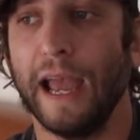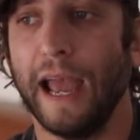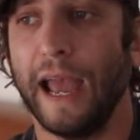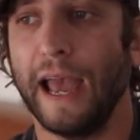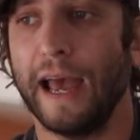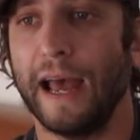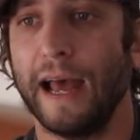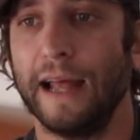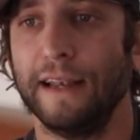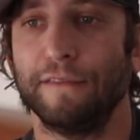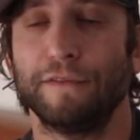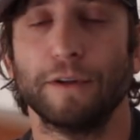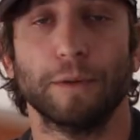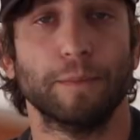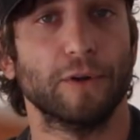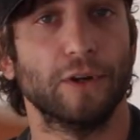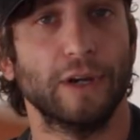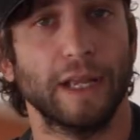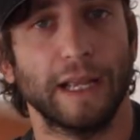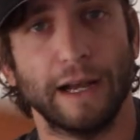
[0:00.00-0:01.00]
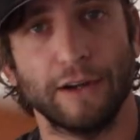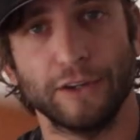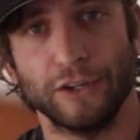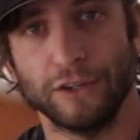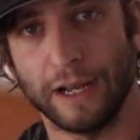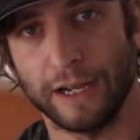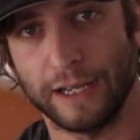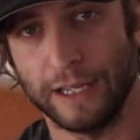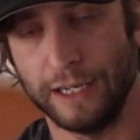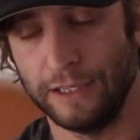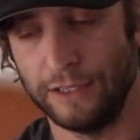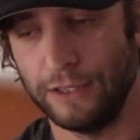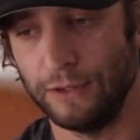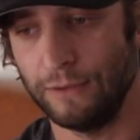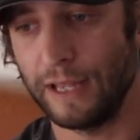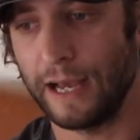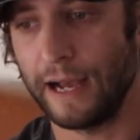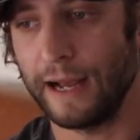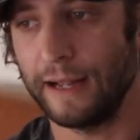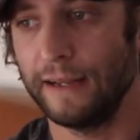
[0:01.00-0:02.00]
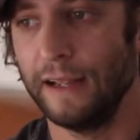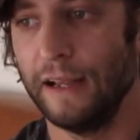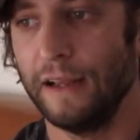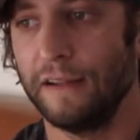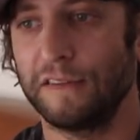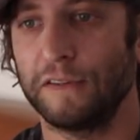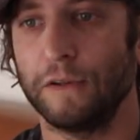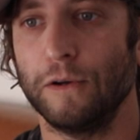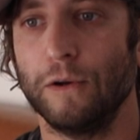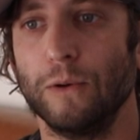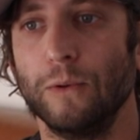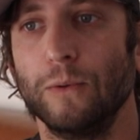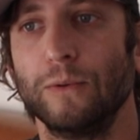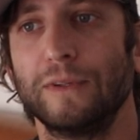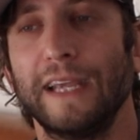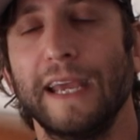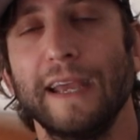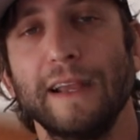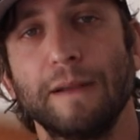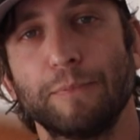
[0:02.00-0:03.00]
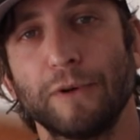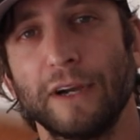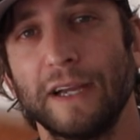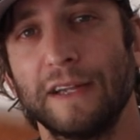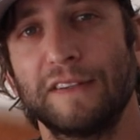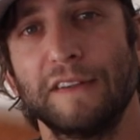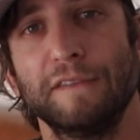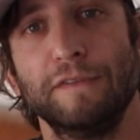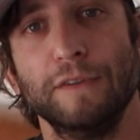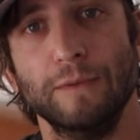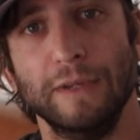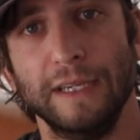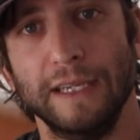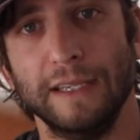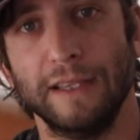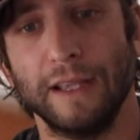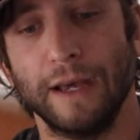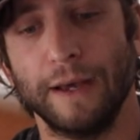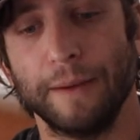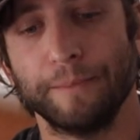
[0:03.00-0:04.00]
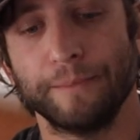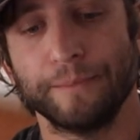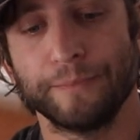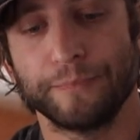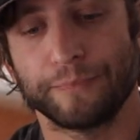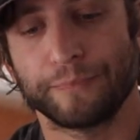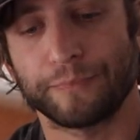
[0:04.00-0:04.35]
And if you're burning out, you're not going to do that. So take breaks if you need them.